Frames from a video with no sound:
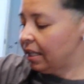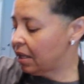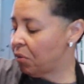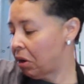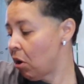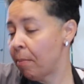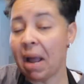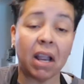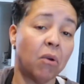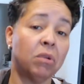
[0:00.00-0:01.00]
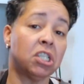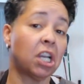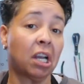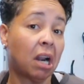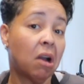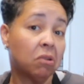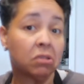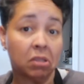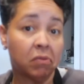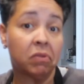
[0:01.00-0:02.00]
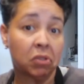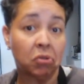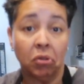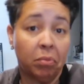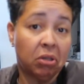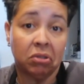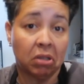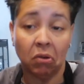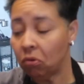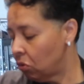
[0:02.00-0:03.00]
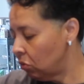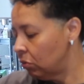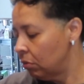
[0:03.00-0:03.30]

And then we come back and we check it out and see if it's good because I don't know.